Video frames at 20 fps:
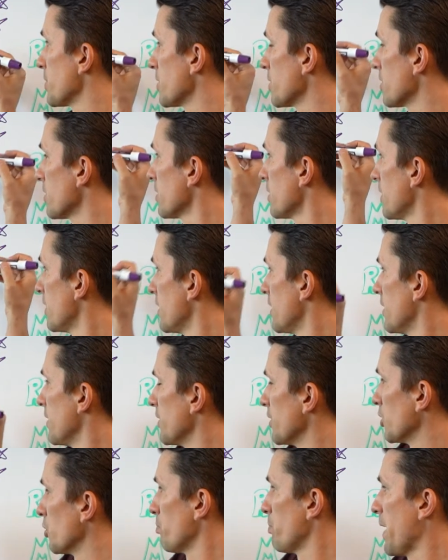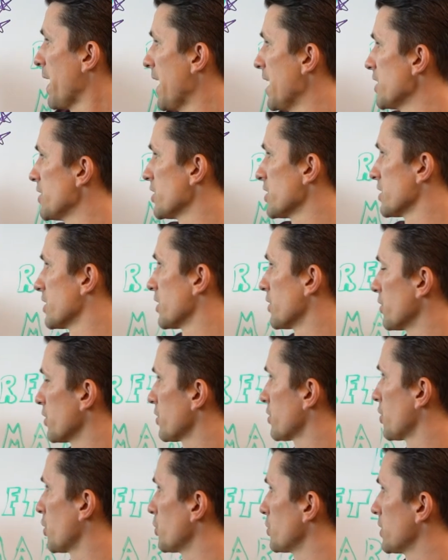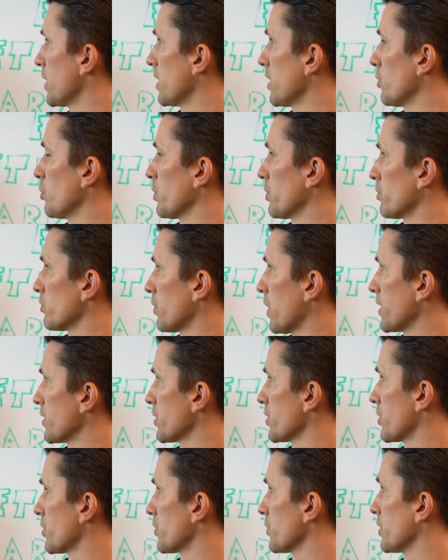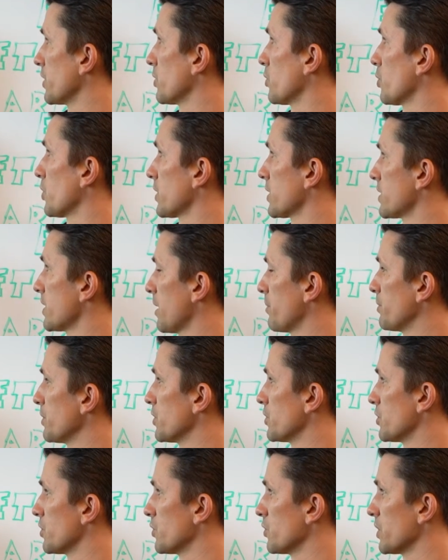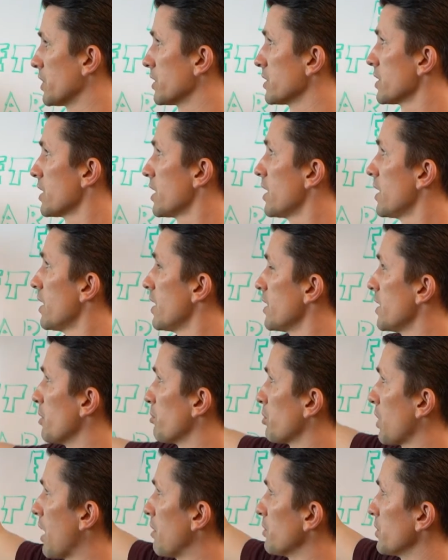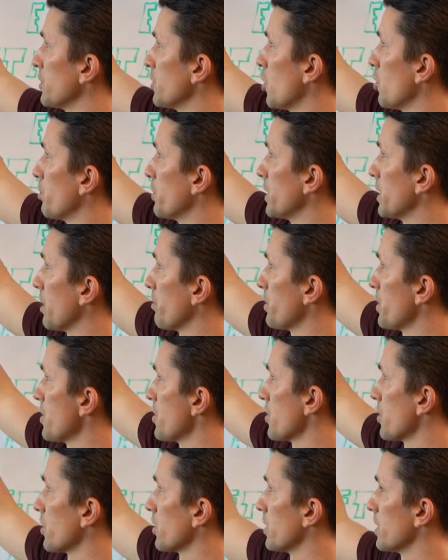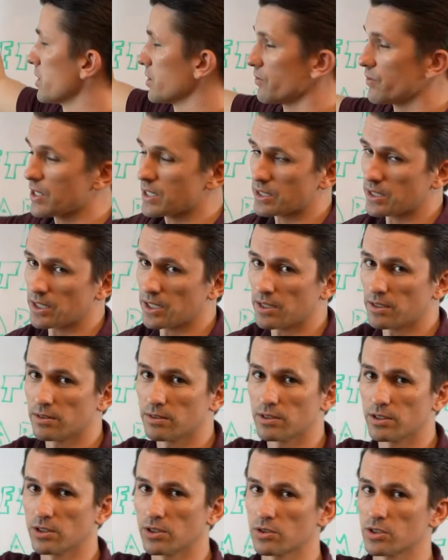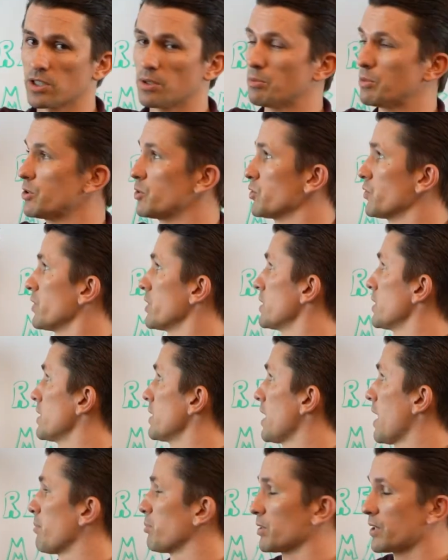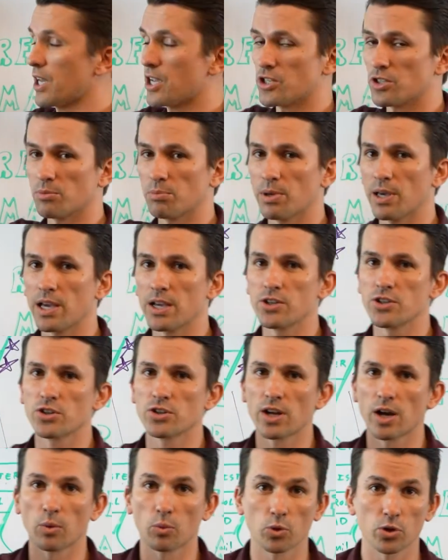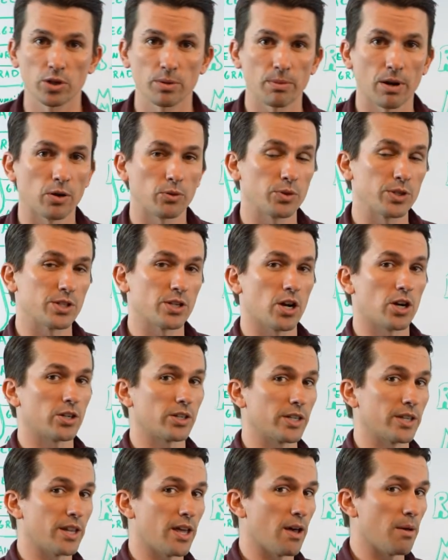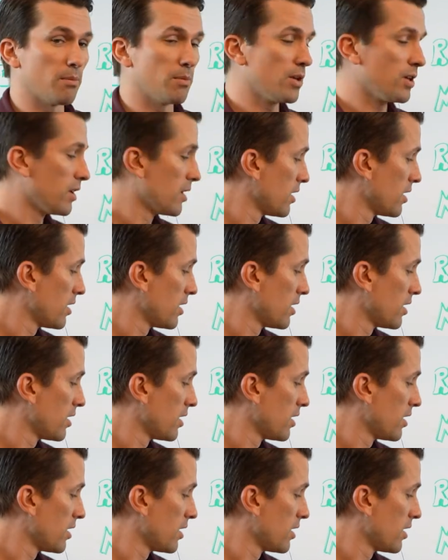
here. Pages that are associated with registering or accepted students that probably nobody up here is visiting. Somebody who's visiting the application page, you're not worried about retargeting them.